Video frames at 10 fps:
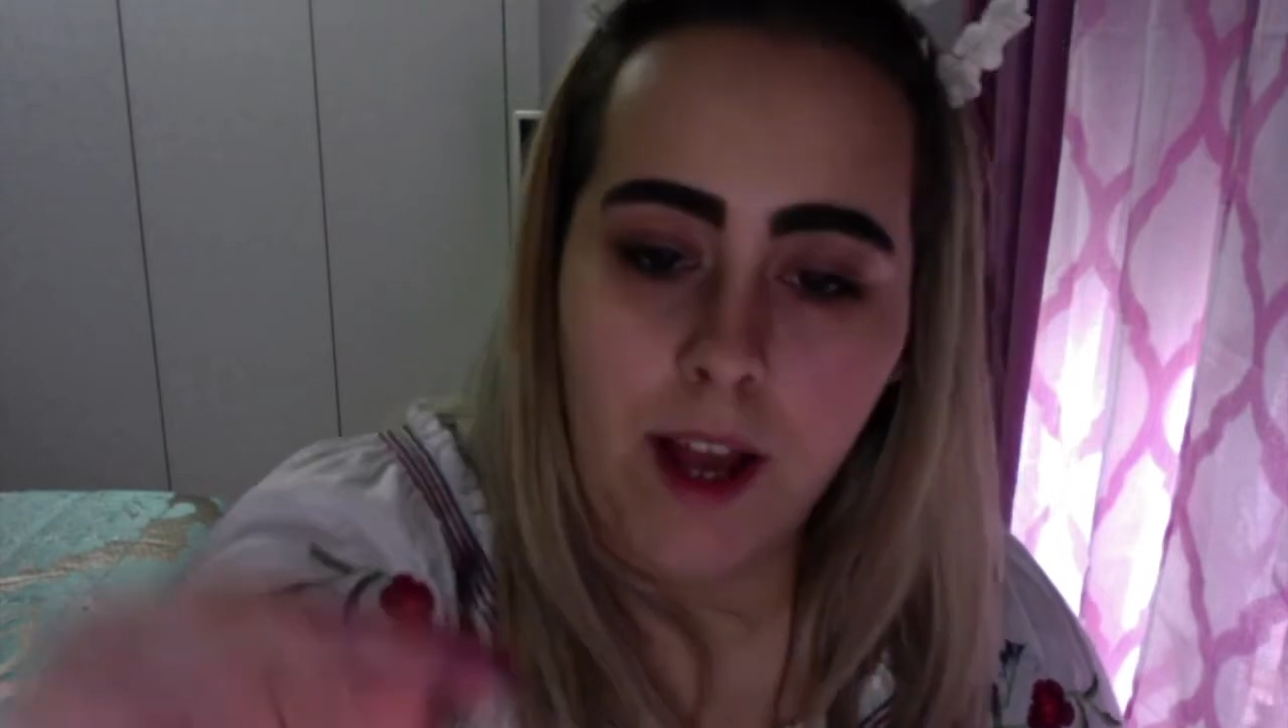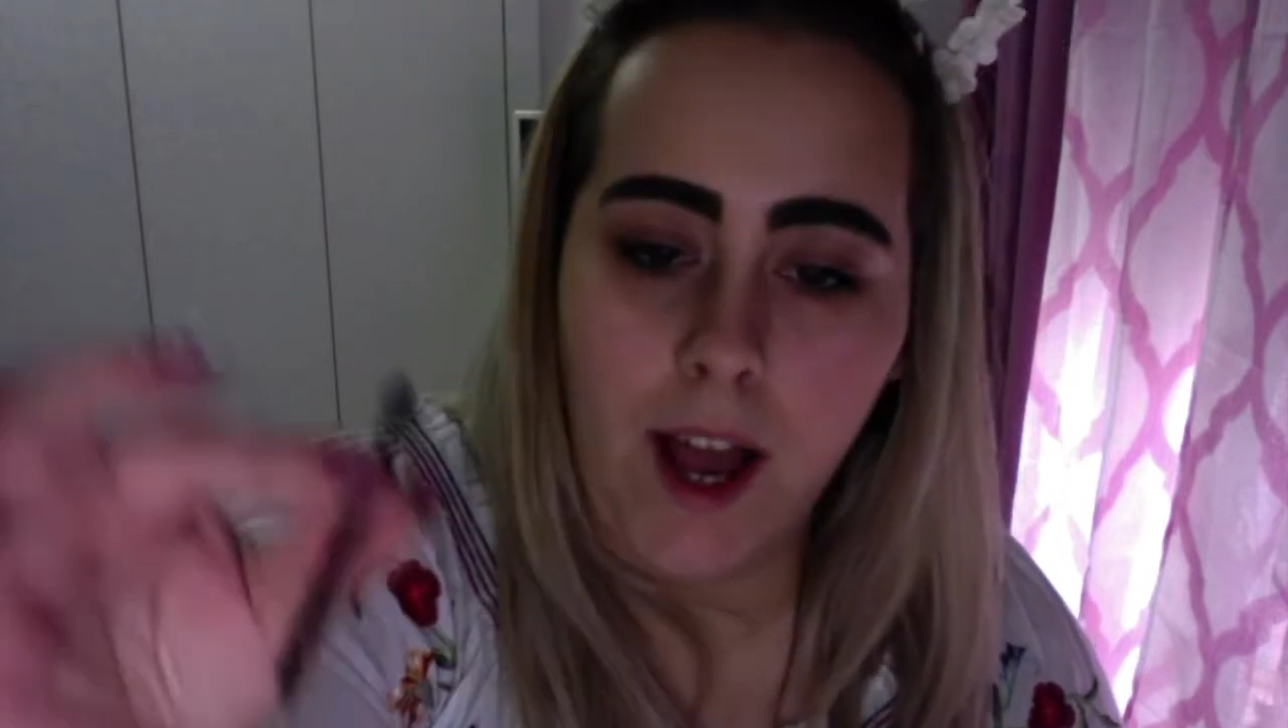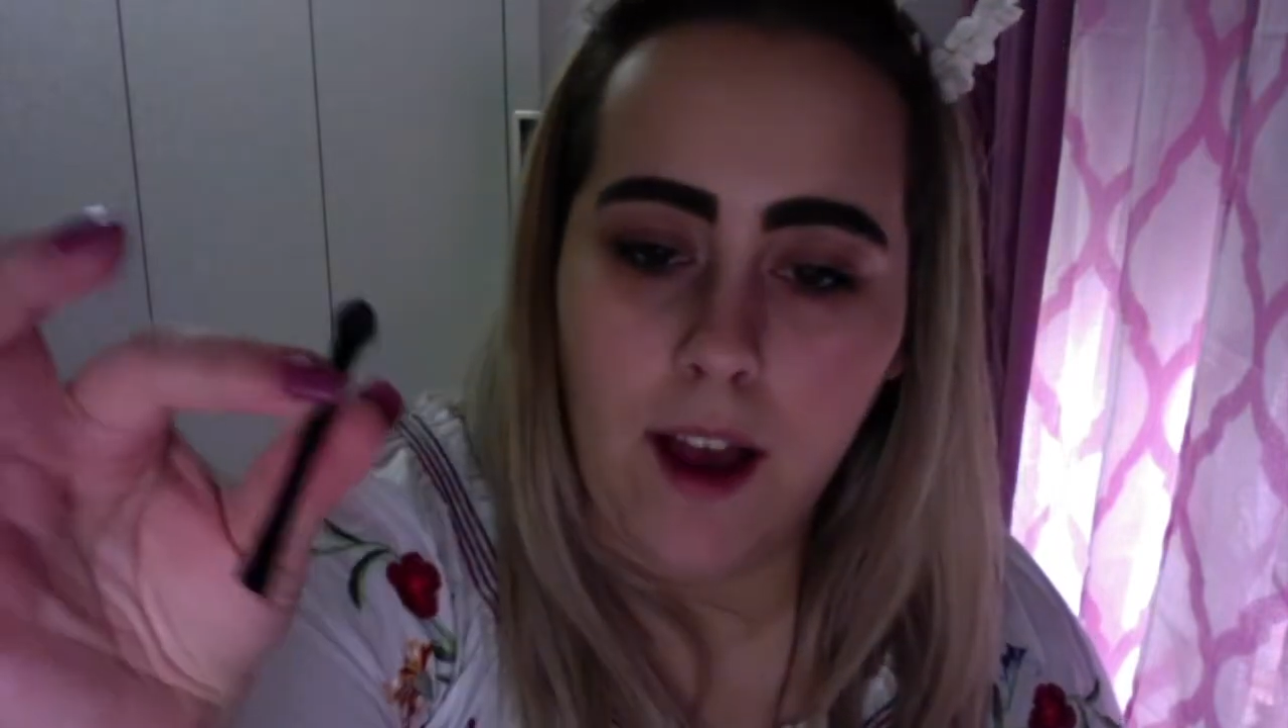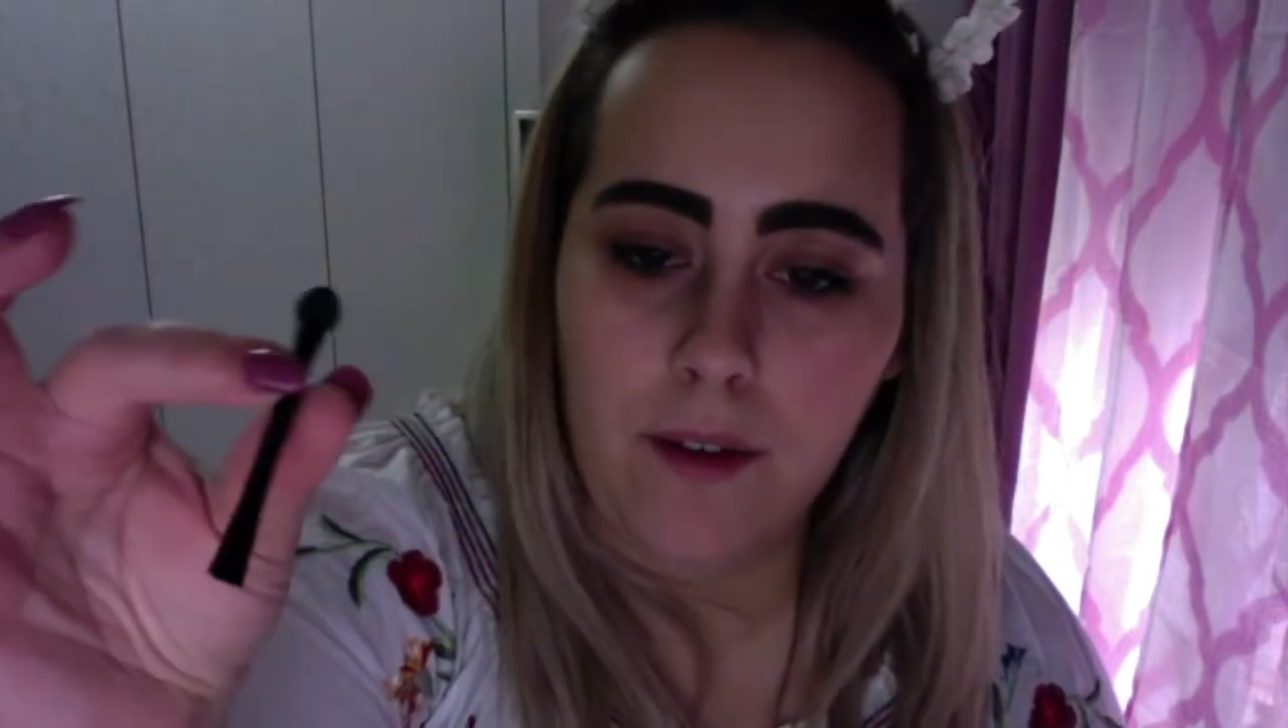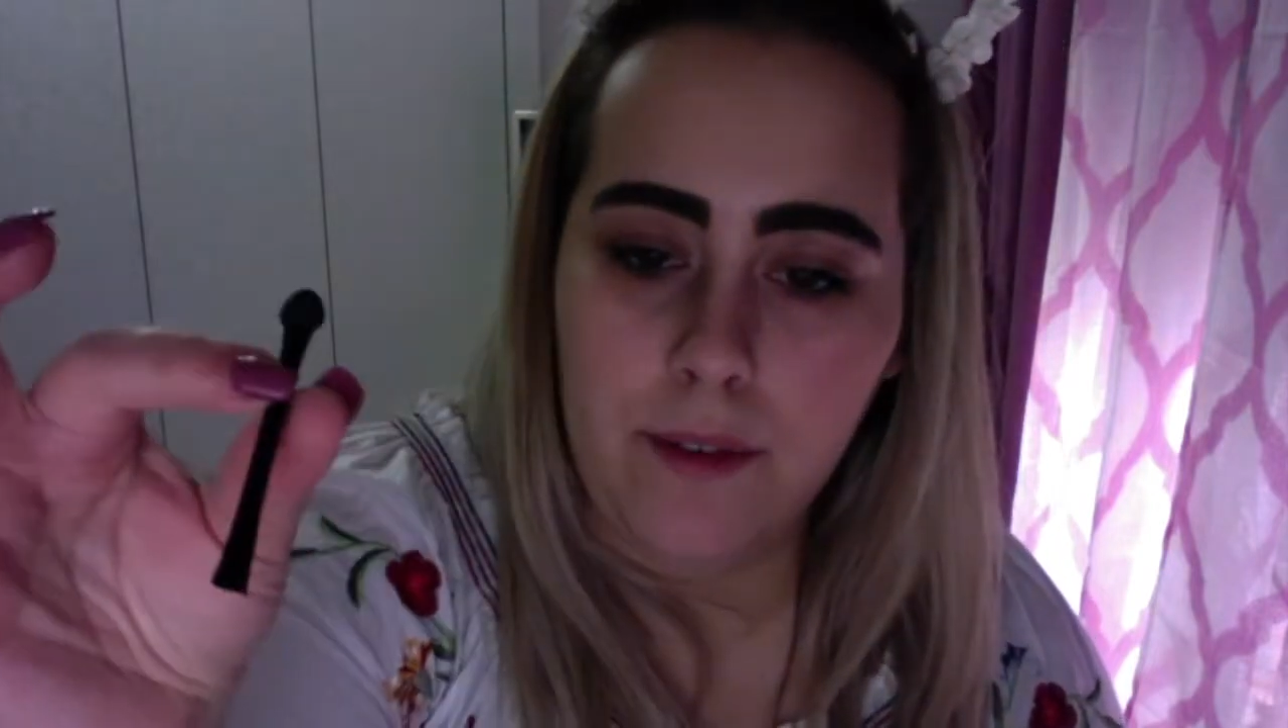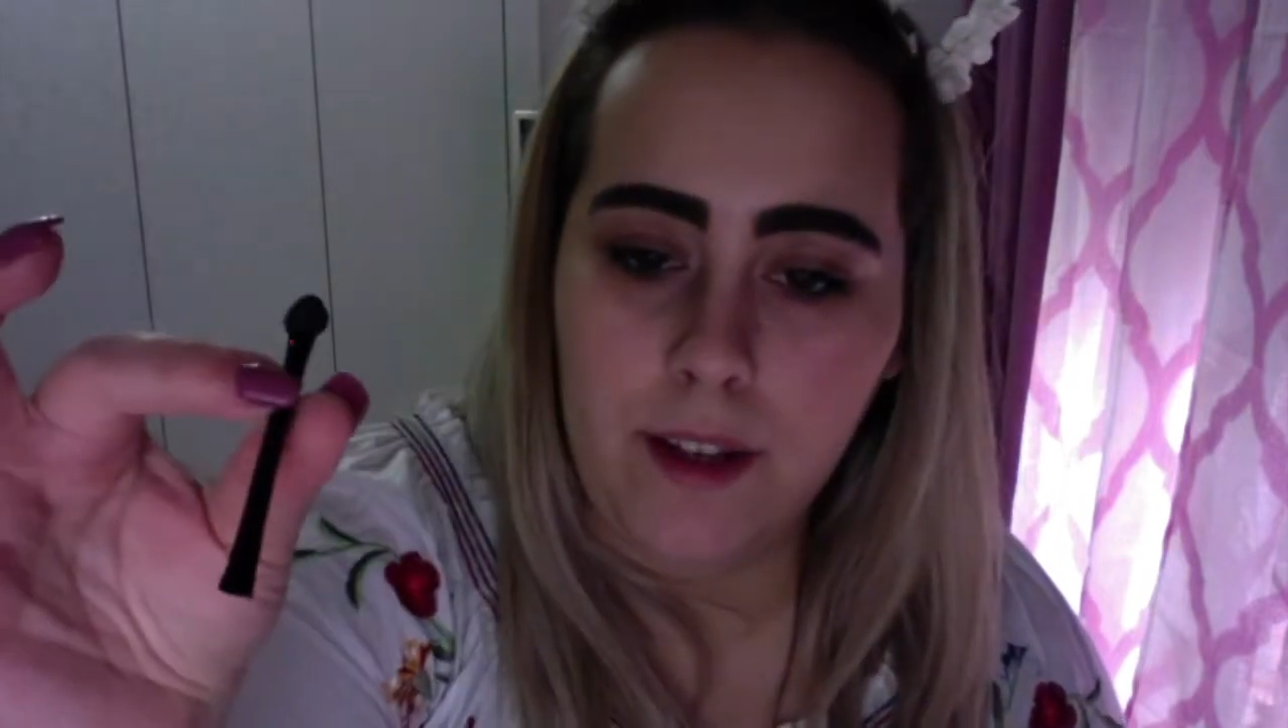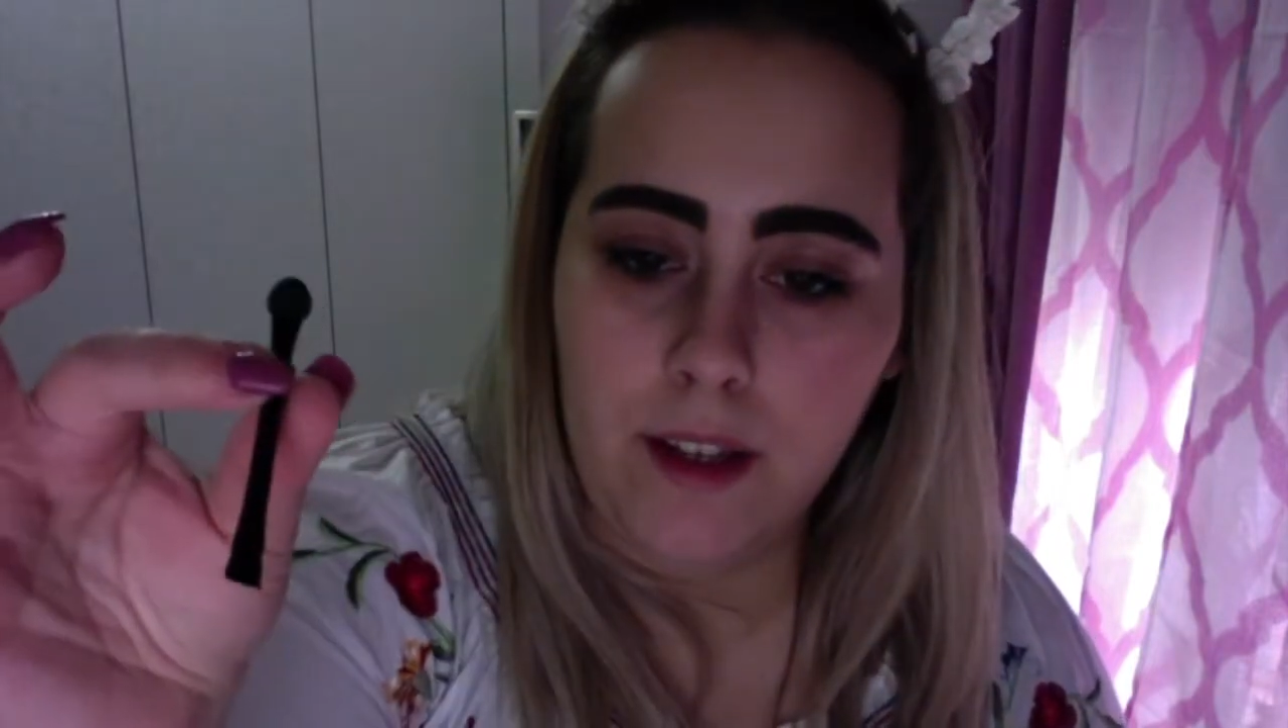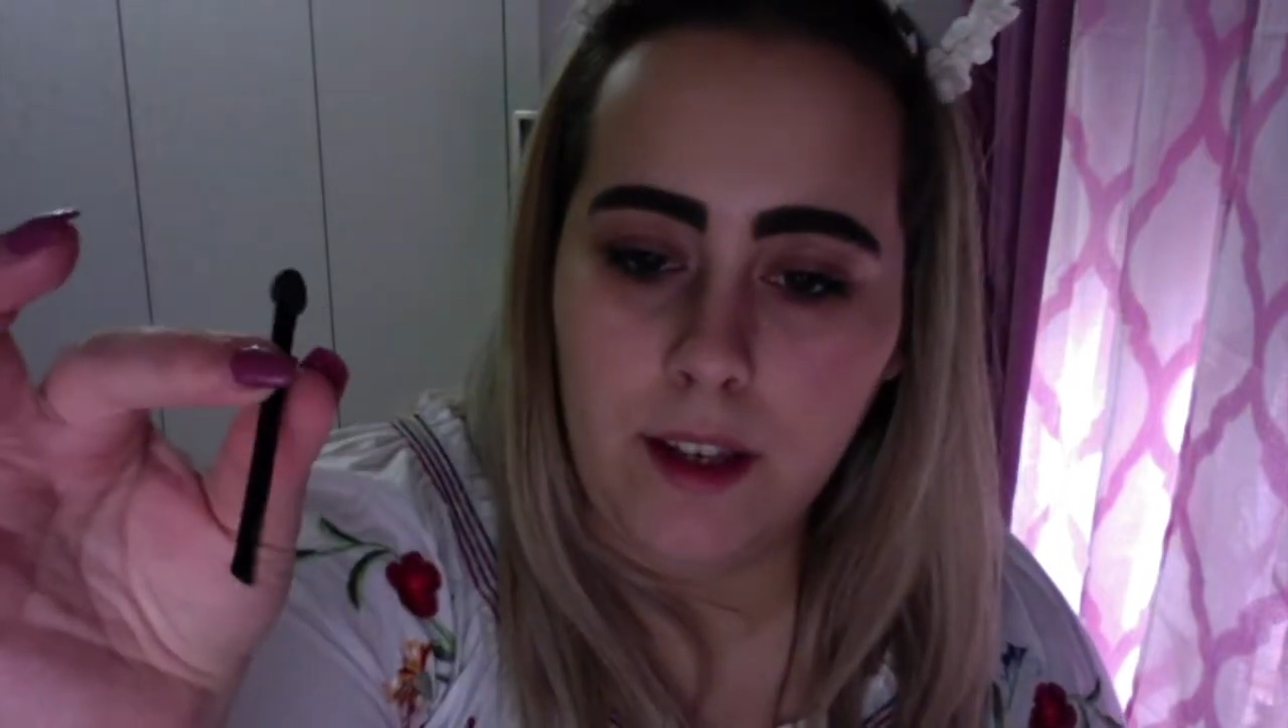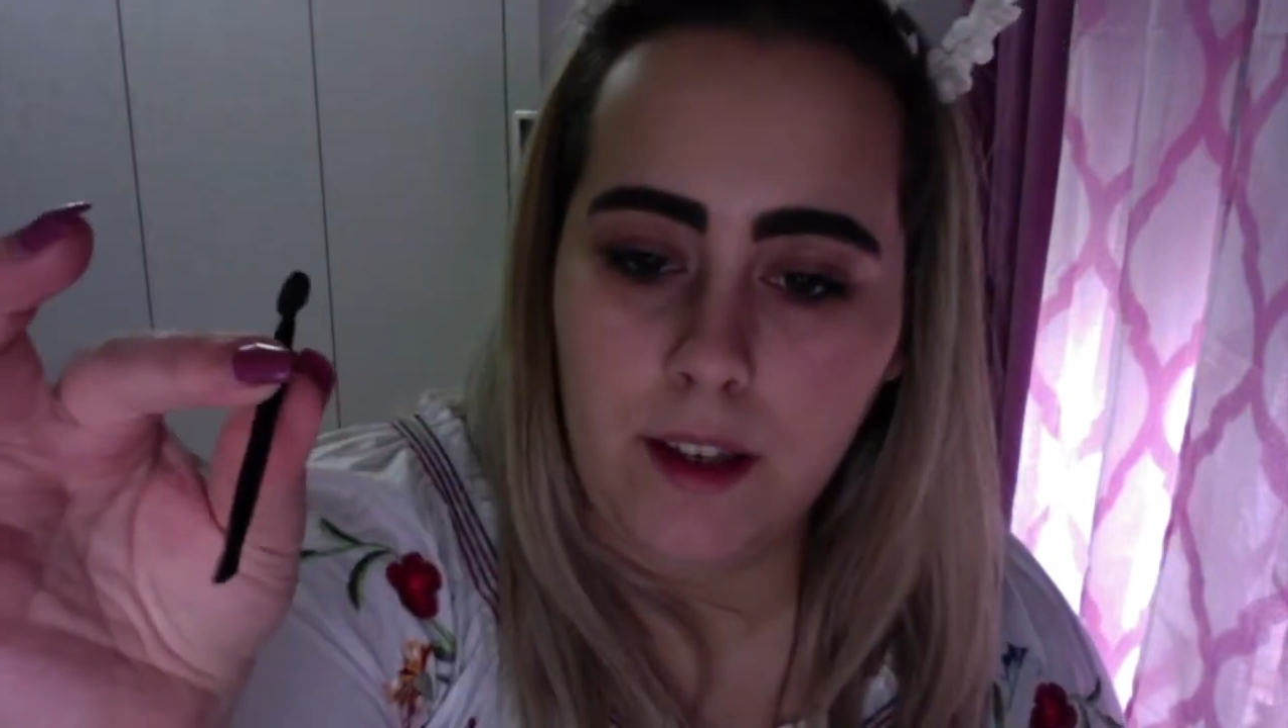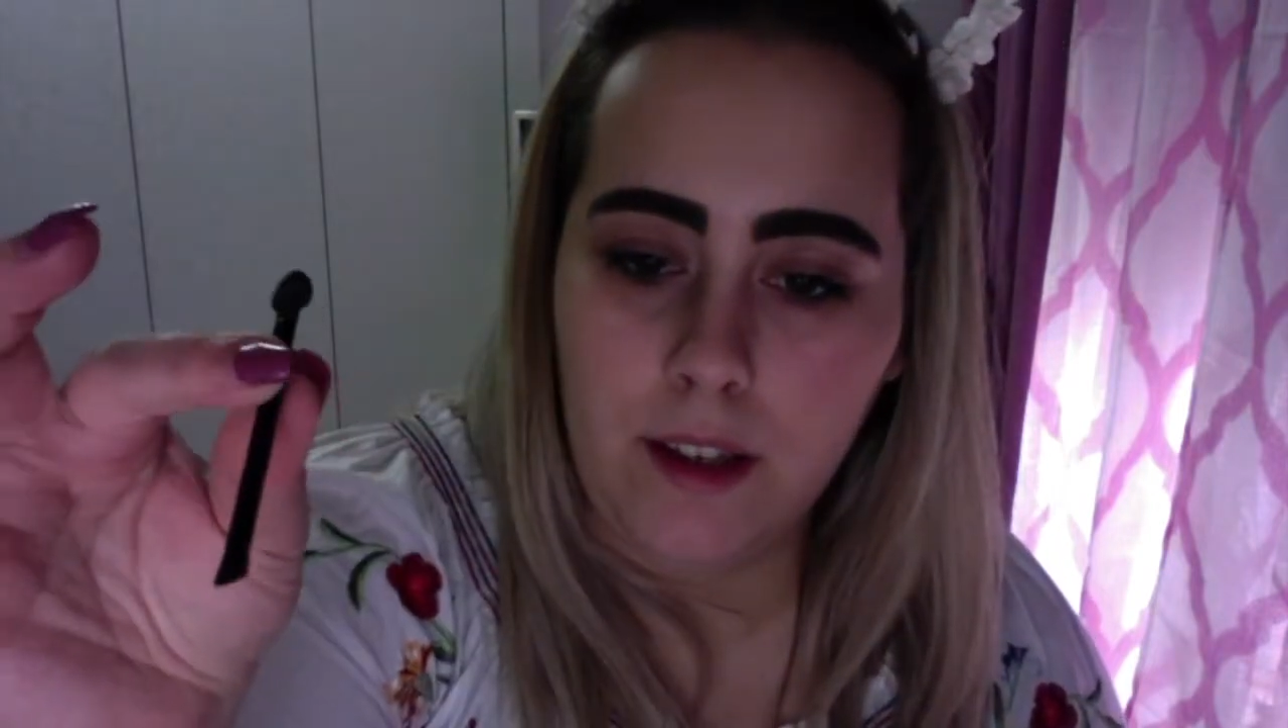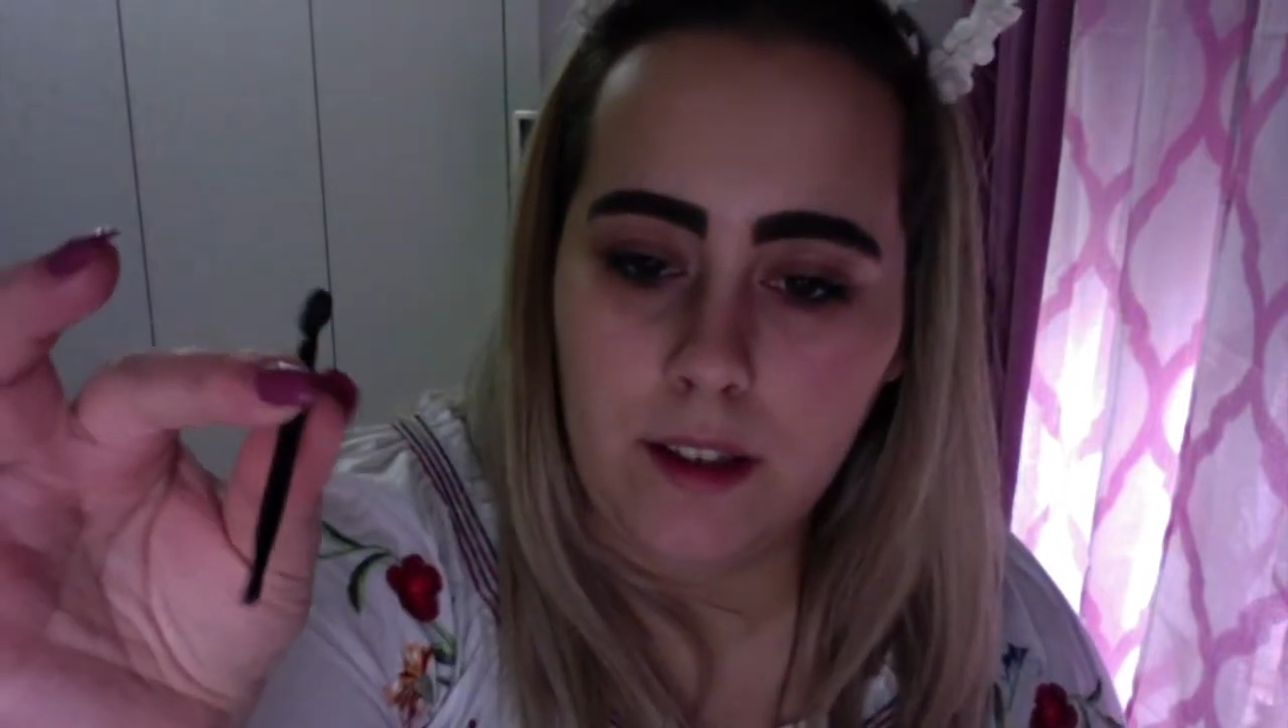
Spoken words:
have any,